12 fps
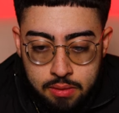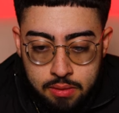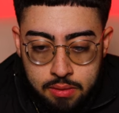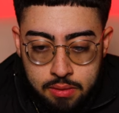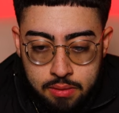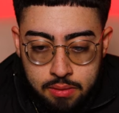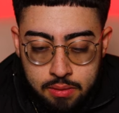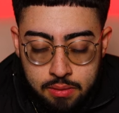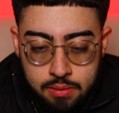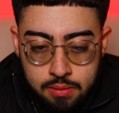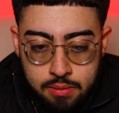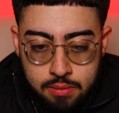
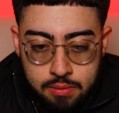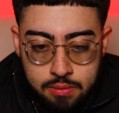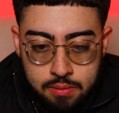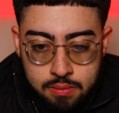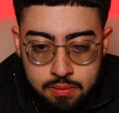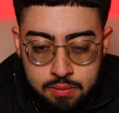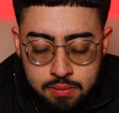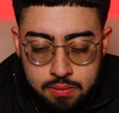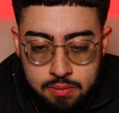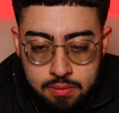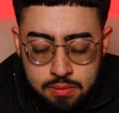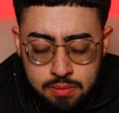
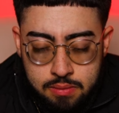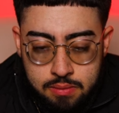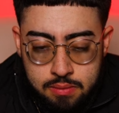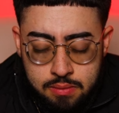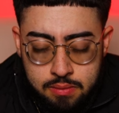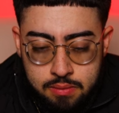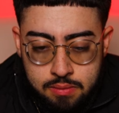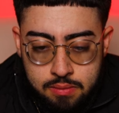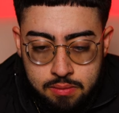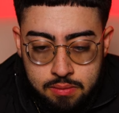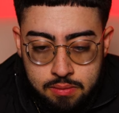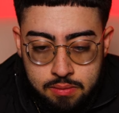
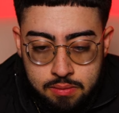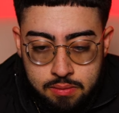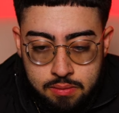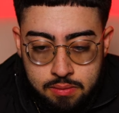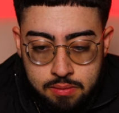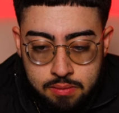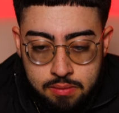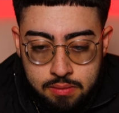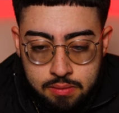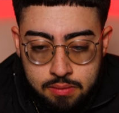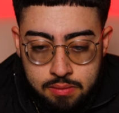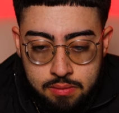
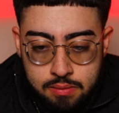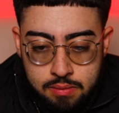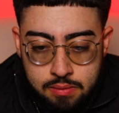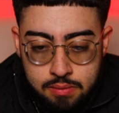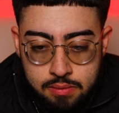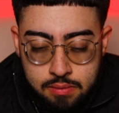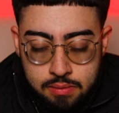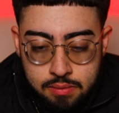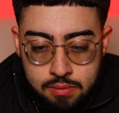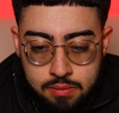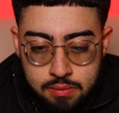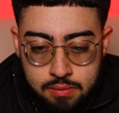
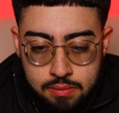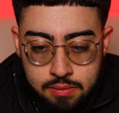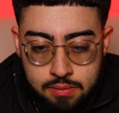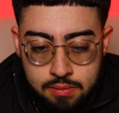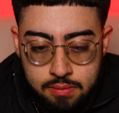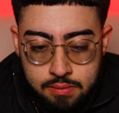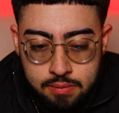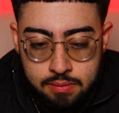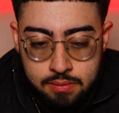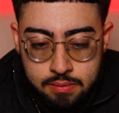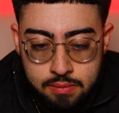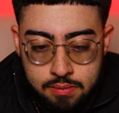
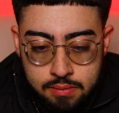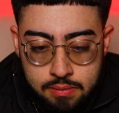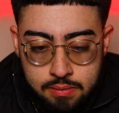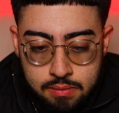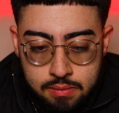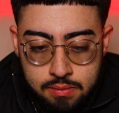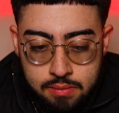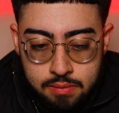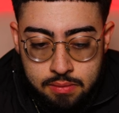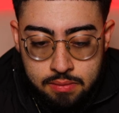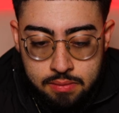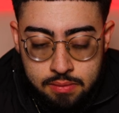
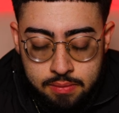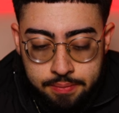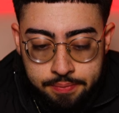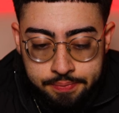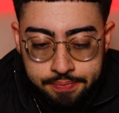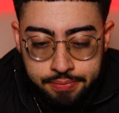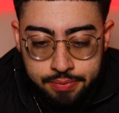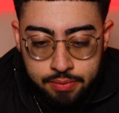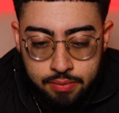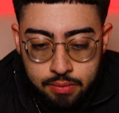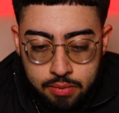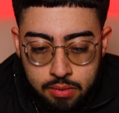[no speech]